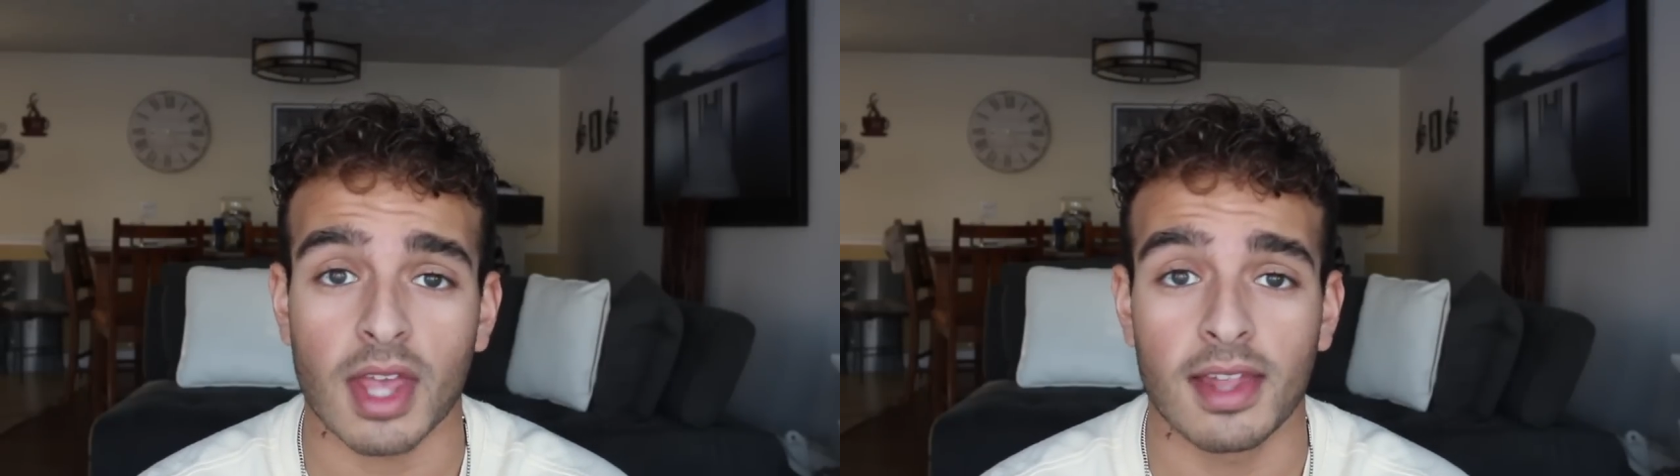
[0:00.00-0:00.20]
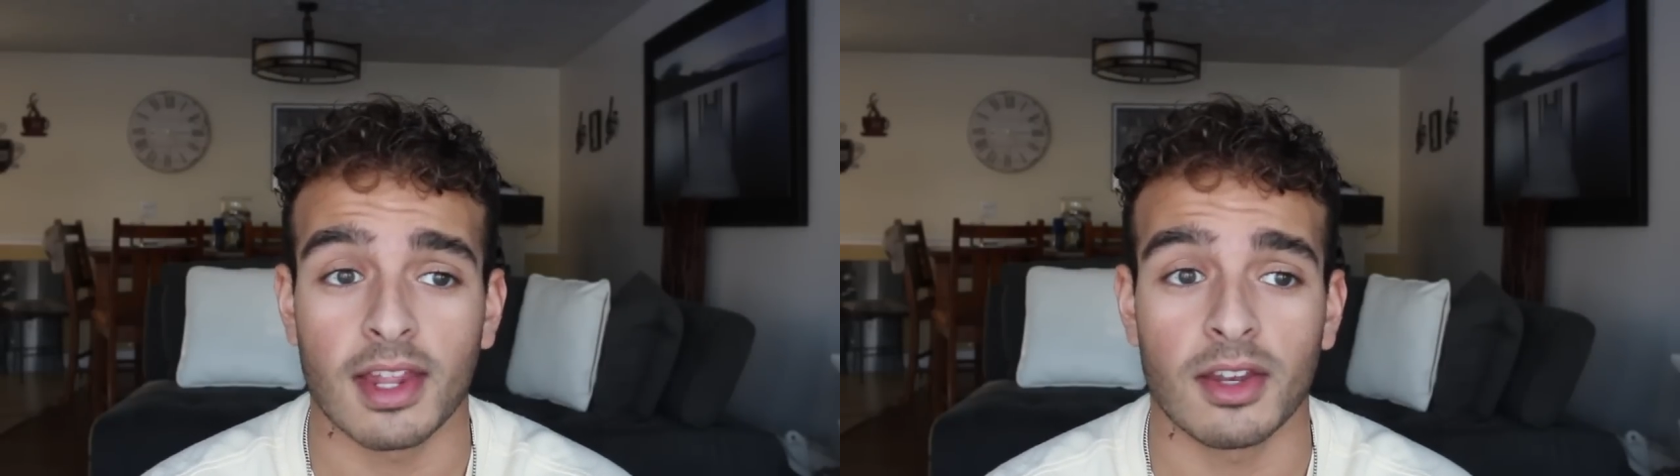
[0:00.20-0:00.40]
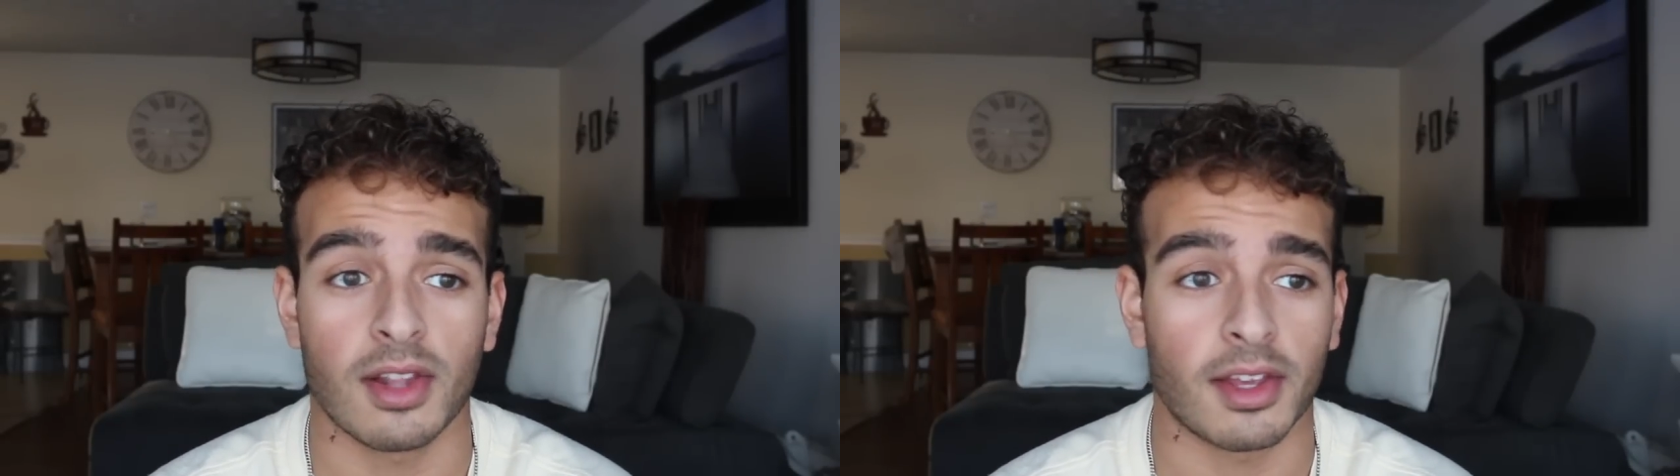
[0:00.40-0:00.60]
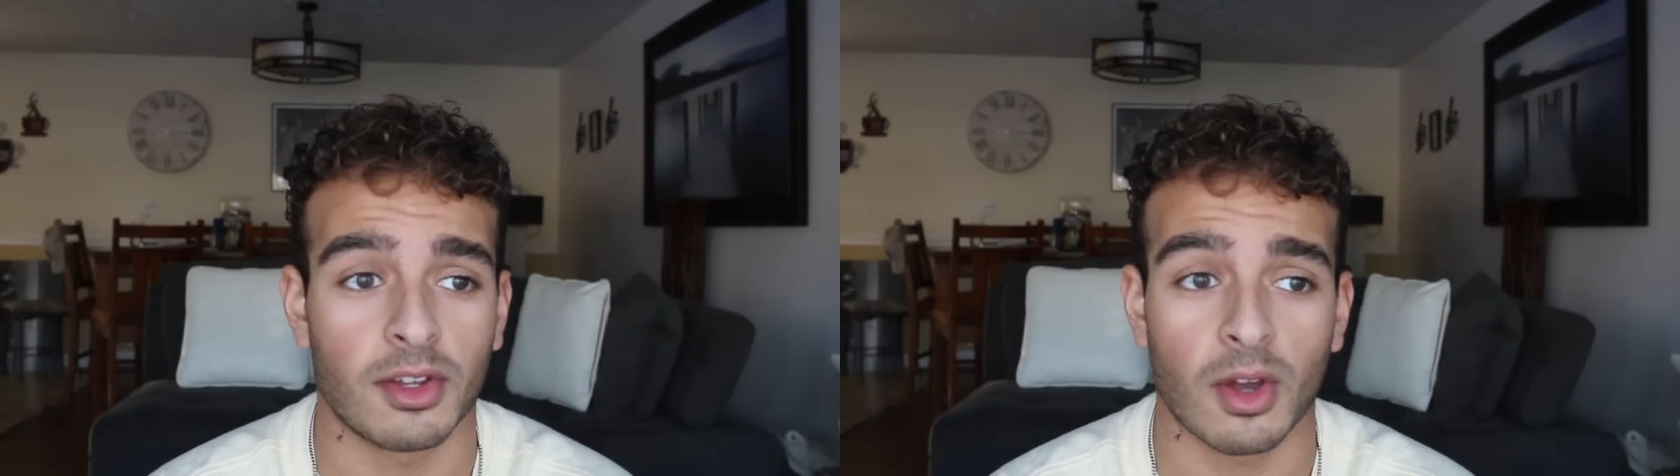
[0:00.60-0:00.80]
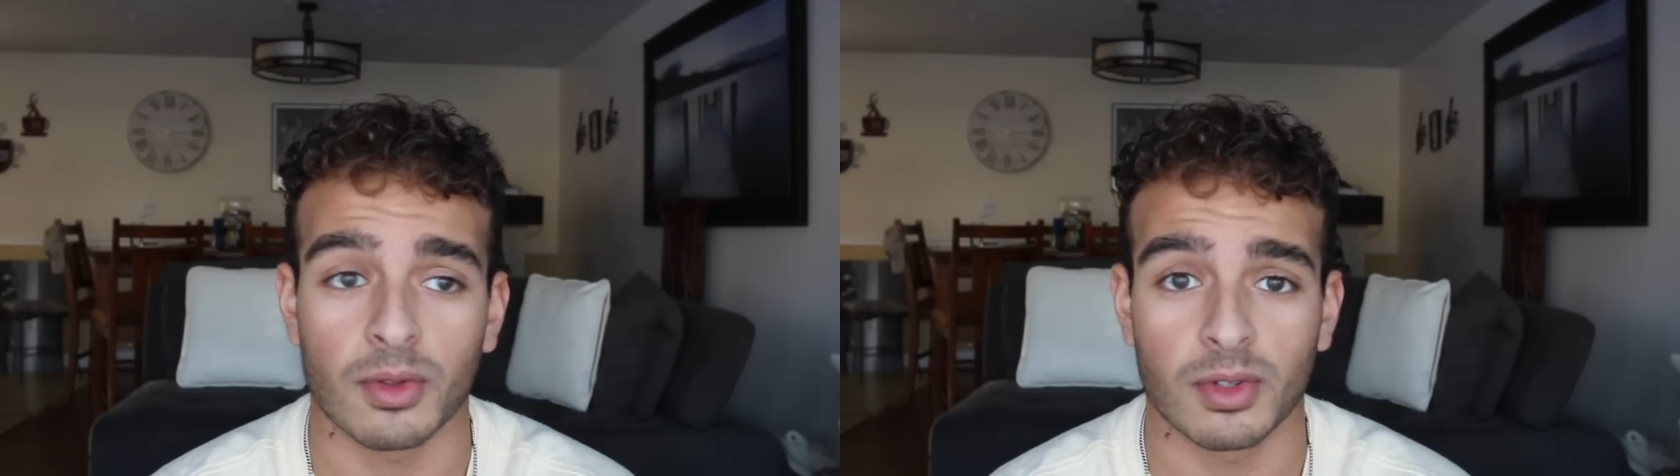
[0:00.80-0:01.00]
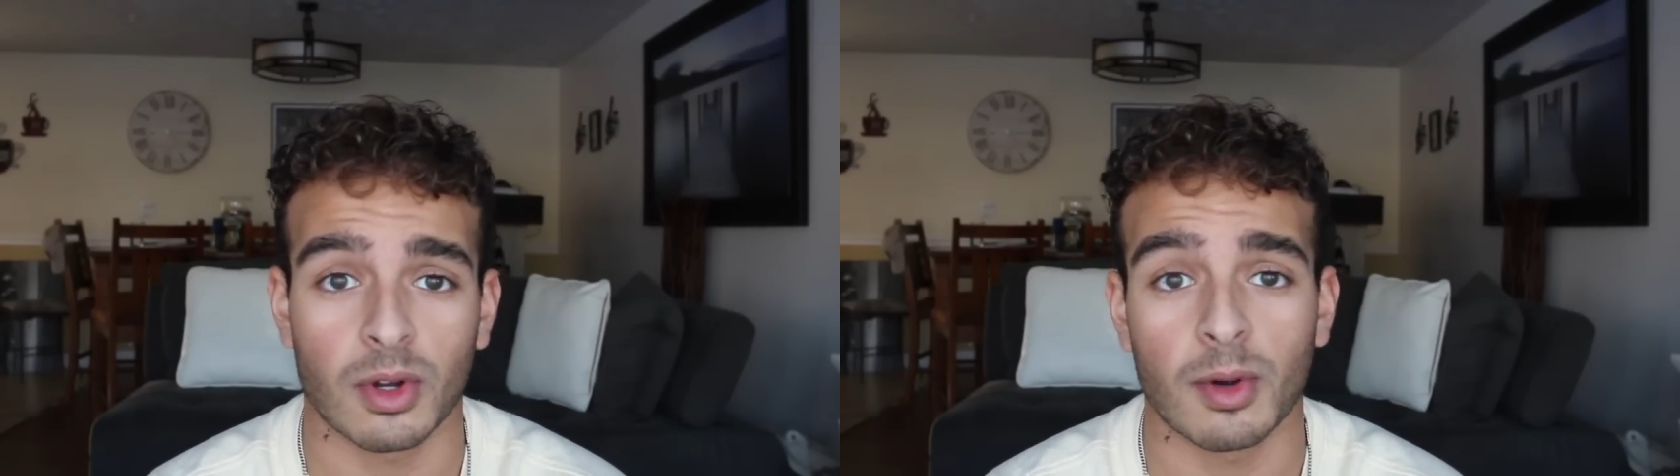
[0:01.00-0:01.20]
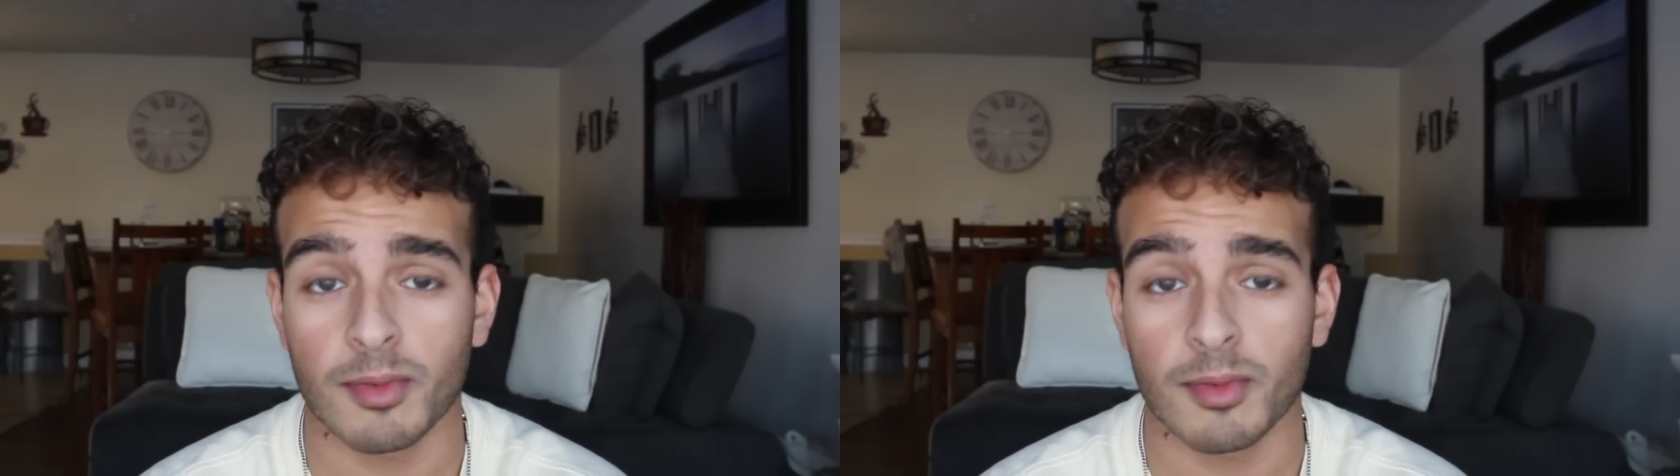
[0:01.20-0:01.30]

and then like you go through the whole